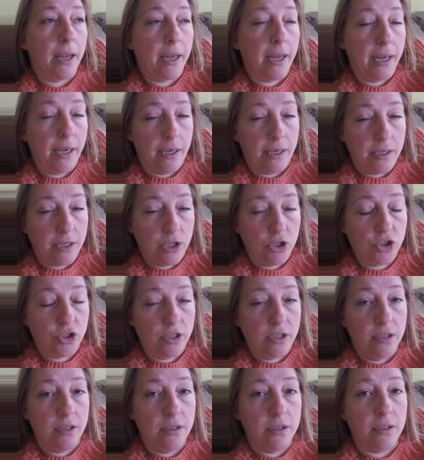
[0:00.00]
In
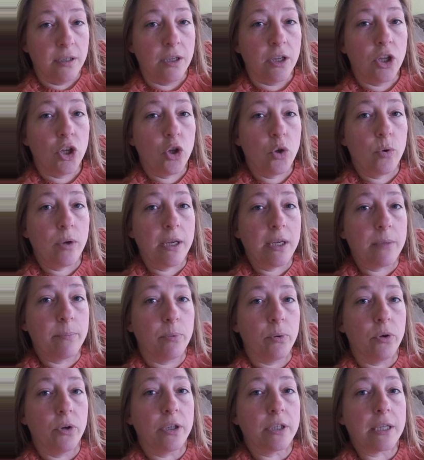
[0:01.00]
addition, you need to
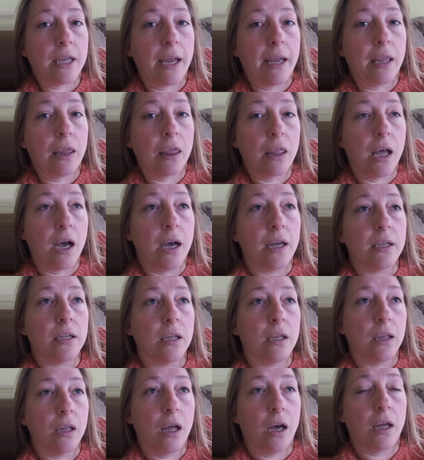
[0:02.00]
put a lot
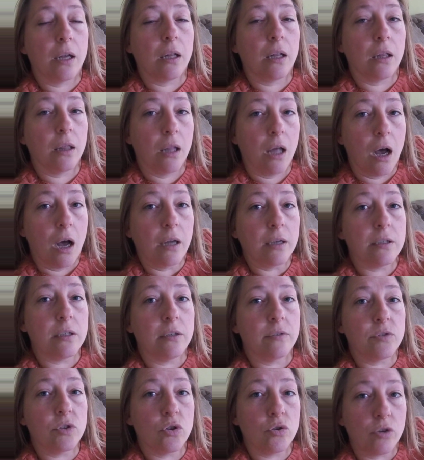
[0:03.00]

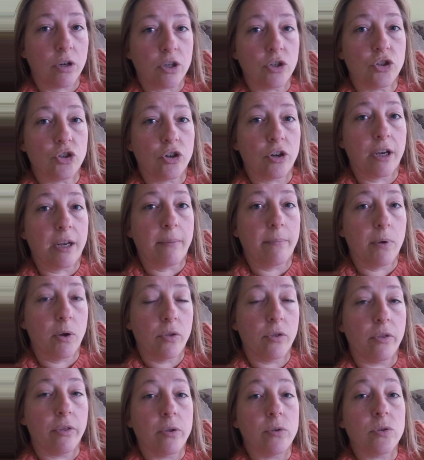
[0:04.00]
of structure in
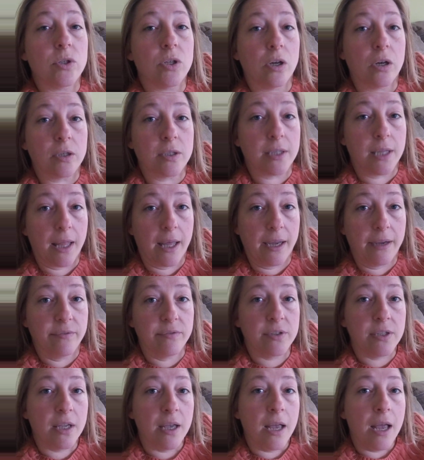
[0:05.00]
both of those dogs'
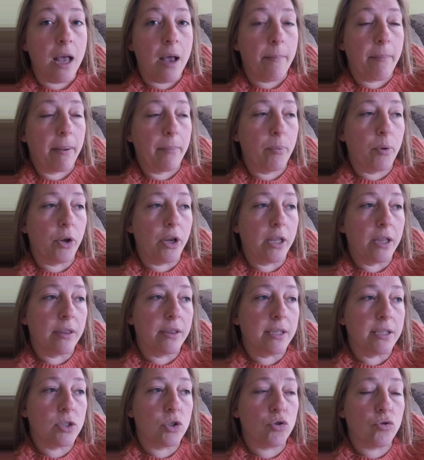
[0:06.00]
lives. By putting
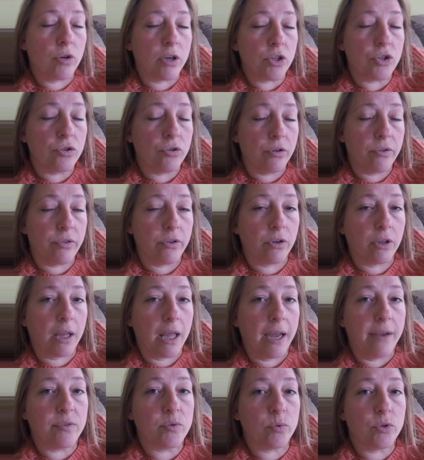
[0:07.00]
this structure in their
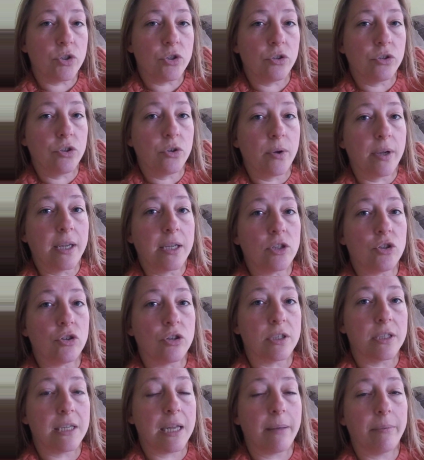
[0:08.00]
lives, what you're doing is you're
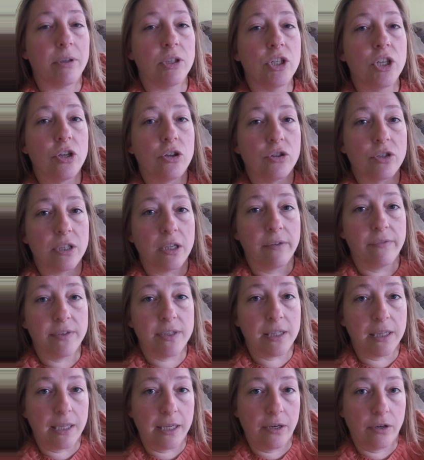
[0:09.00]
establishing yourself
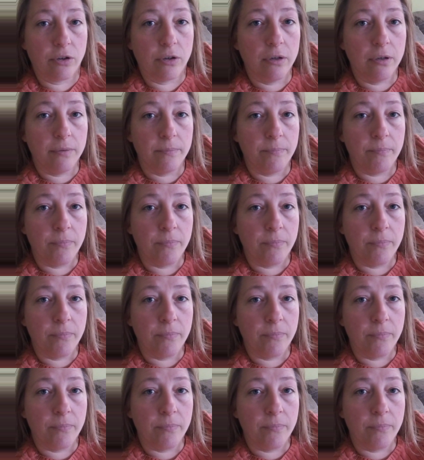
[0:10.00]
as leader.